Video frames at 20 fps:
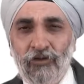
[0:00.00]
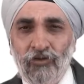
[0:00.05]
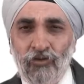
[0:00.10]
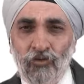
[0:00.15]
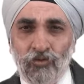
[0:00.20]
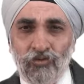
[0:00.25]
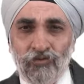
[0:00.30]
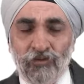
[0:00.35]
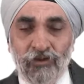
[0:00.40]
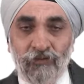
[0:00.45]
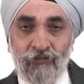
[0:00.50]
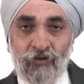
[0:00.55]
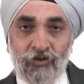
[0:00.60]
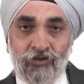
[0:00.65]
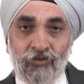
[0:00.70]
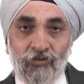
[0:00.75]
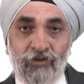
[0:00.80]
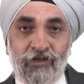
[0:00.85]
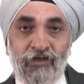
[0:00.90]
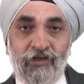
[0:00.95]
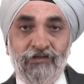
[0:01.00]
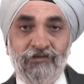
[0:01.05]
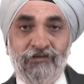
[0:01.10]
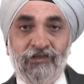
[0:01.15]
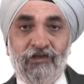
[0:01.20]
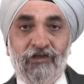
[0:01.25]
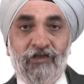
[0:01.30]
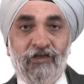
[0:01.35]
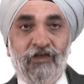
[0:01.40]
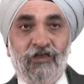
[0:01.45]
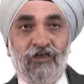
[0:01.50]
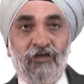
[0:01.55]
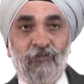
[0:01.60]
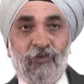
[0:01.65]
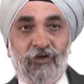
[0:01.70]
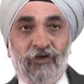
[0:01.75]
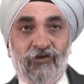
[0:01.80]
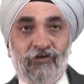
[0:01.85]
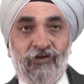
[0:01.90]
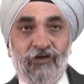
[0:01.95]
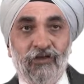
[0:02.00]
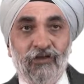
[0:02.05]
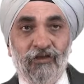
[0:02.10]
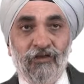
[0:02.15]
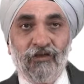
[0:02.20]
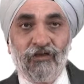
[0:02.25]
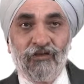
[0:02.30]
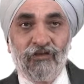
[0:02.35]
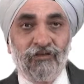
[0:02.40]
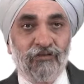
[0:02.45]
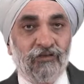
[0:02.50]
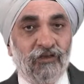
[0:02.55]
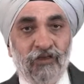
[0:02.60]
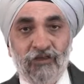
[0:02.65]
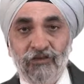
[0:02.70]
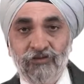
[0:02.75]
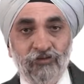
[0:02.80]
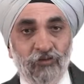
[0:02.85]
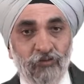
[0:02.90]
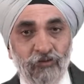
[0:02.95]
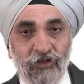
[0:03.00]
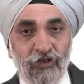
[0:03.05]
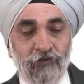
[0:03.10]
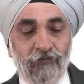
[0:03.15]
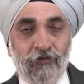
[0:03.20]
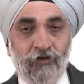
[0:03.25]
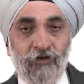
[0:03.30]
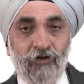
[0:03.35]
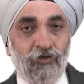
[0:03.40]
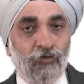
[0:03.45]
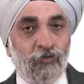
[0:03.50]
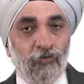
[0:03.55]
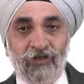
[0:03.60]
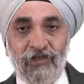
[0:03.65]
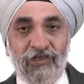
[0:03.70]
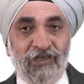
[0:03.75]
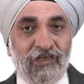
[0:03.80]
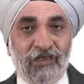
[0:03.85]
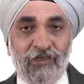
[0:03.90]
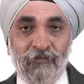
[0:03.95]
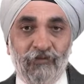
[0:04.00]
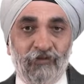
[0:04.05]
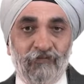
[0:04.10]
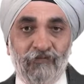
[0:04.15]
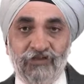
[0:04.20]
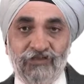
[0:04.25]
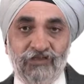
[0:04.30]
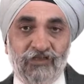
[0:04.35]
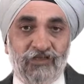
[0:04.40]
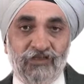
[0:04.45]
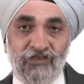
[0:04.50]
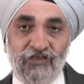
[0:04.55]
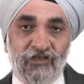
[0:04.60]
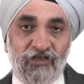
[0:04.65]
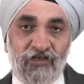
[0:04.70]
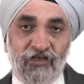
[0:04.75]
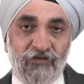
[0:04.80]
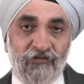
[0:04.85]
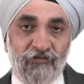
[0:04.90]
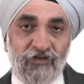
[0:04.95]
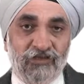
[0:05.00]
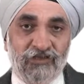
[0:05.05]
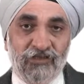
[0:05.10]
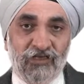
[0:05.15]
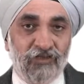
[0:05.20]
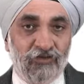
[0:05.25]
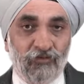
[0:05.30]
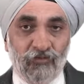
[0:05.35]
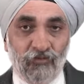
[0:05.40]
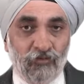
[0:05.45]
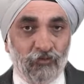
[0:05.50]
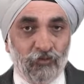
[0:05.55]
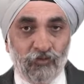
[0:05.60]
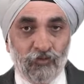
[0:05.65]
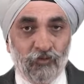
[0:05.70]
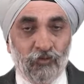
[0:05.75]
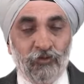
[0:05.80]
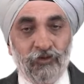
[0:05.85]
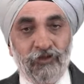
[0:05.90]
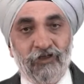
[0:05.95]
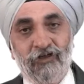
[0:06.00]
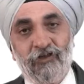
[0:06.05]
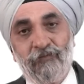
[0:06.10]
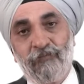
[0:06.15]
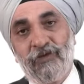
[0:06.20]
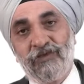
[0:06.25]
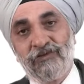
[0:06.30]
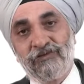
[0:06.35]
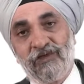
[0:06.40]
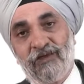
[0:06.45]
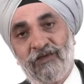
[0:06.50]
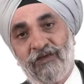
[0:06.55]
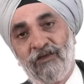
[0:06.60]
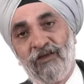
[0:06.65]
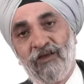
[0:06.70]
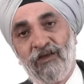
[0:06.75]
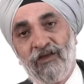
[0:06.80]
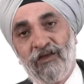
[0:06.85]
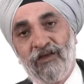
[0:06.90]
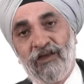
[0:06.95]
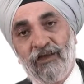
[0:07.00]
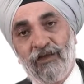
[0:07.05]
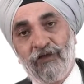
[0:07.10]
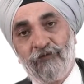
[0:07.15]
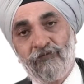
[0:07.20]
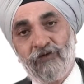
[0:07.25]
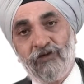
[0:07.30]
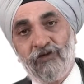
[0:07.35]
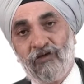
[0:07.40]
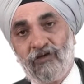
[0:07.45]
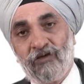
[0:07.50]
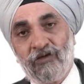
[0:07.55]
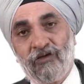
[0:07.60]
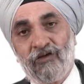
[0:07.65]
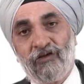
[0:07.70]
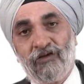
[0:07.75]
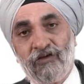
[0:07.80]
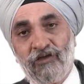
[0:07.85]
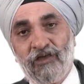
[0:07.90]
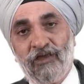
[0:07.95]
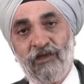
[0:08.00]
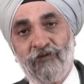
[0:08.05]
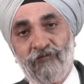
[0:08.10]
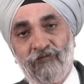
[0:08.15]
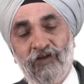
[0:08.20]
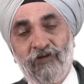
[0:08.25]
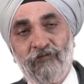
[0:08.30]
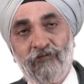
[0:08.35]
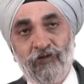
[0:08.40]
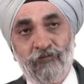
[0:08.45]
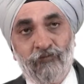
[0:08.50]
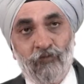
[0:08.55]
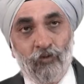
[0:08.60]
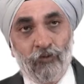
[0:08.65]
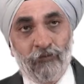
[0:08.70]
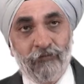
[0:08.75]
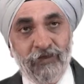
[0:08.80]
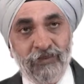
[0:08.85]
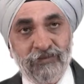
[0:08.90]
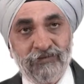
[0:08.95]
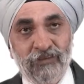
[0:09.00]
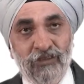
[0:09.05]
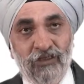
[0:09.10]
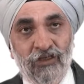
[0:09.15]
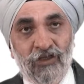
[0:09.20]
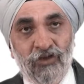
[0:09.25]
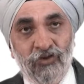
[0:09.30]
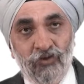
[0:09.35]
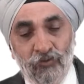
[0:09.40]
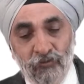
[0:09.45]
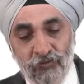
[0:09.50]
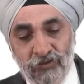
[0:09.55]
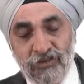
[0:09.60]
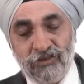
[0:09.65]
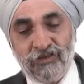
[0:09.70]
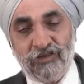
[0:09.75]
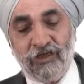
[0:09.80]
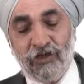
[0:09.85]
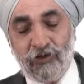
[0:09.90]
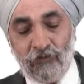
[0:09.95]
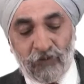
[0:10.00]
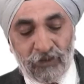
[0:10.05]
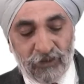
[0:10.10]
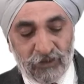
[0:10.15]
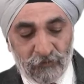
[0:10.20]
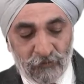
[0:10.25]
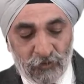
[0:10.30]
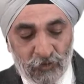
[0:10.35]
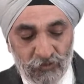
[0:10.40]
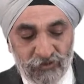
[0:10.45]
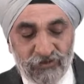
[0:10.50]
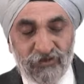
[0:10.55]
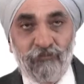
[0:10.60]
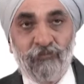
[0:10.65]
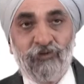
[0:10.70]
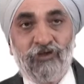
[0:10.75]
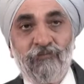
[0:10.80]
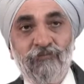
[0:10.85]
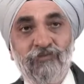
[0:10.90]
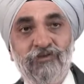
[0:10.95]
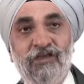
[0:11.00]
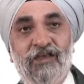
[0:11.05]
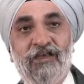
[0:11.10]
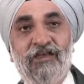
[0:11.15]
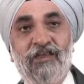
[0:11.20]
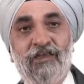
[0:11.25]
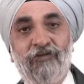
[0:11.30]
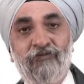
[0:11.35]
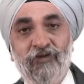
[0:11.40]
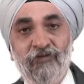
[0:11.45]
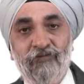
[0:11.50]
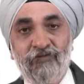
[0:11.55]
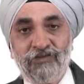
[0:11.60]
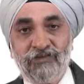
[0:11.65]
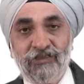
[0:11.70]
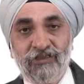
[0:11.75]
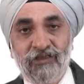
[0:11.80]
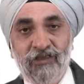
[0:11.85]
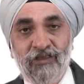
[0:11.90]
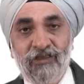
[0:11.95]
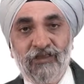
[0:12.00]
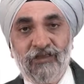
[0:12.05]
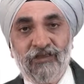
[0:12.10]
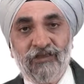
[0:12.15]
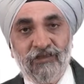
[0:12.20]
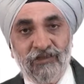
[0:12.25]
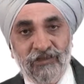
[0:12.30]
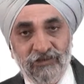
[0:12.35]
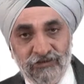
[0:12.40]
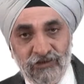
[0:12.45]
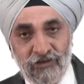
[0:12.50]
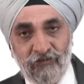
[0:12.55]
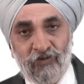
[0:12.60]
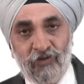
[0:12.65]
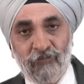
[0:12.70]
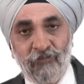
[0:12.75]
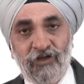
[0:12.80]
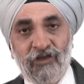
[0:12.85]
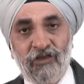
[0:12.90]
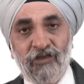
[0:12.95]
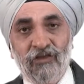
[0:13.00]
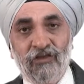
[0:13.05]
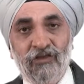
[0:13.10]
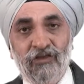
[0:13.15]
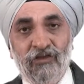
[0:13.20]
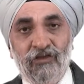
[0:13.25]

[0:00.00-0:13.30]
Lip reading: Usually what you need is a clinical monitoring. There is no need for a routine lab investigation in every child. You do not need a baseline LFT or LFT every 4 weeks. You just inquire about symptoms at every visit. Is there vomiting?